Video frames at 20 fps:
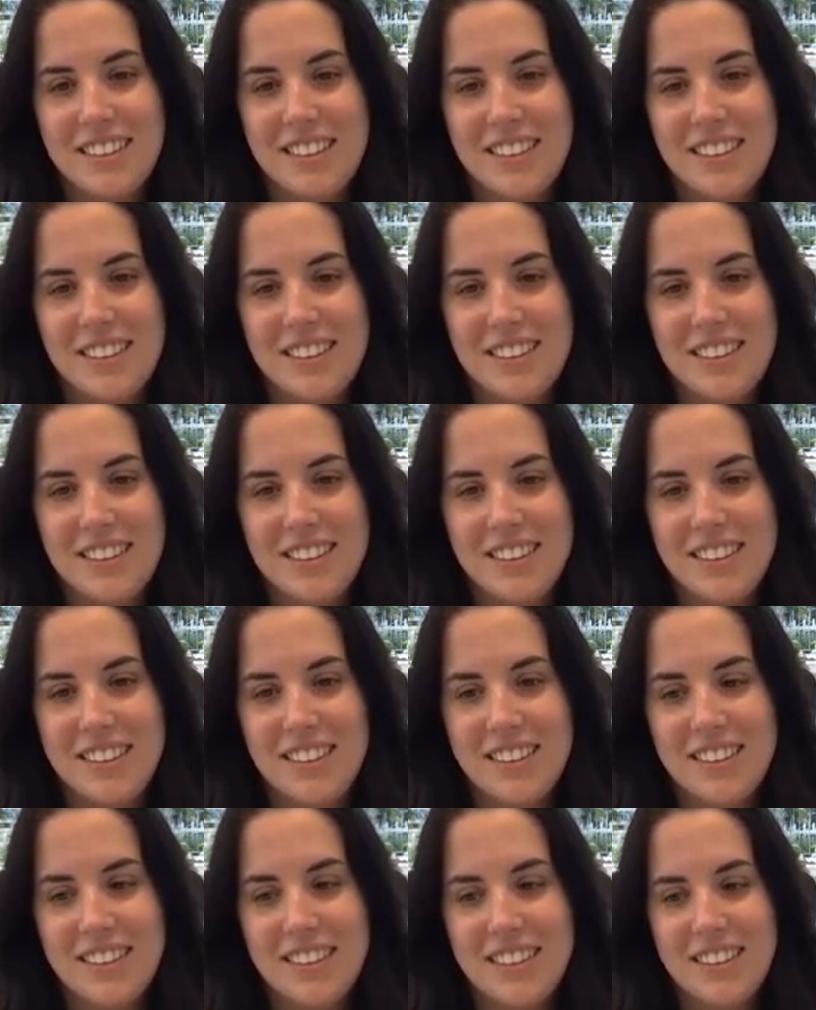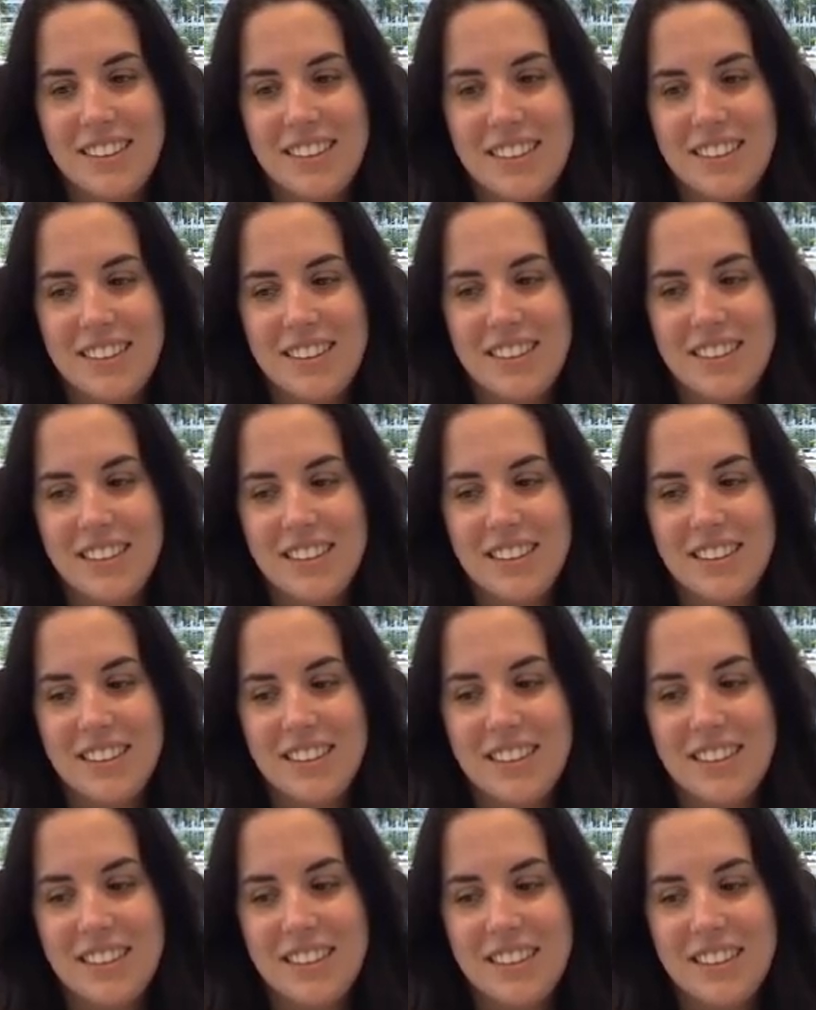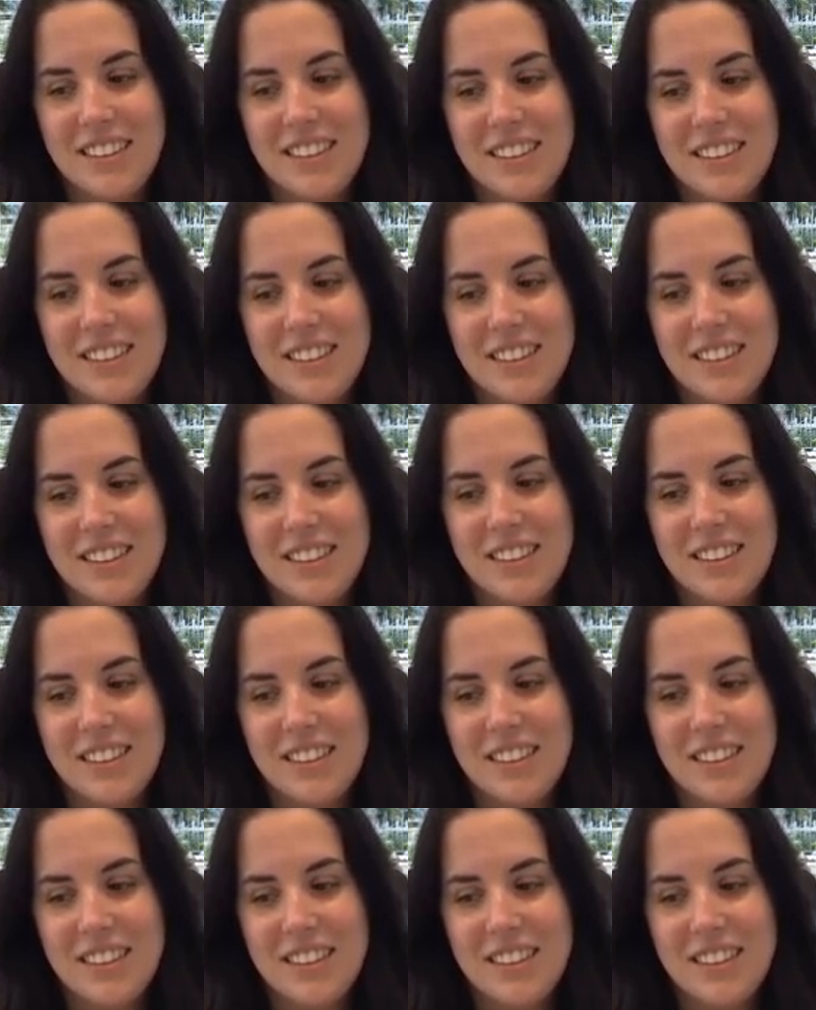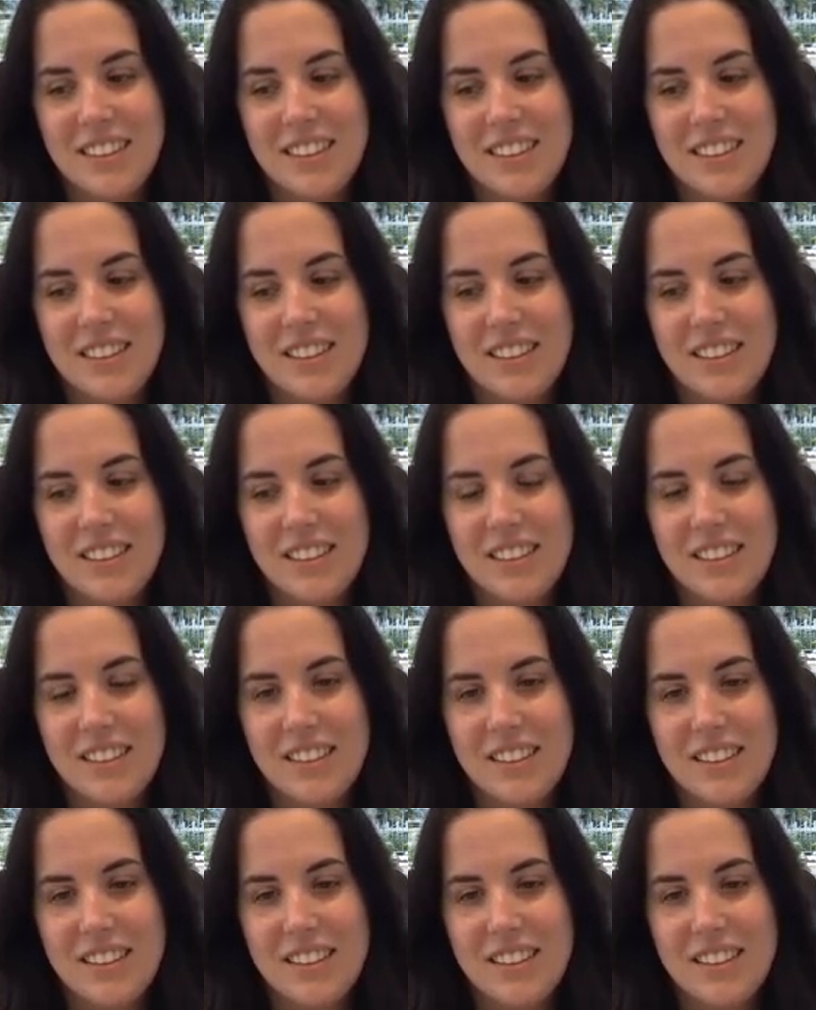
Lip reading: (not speaking)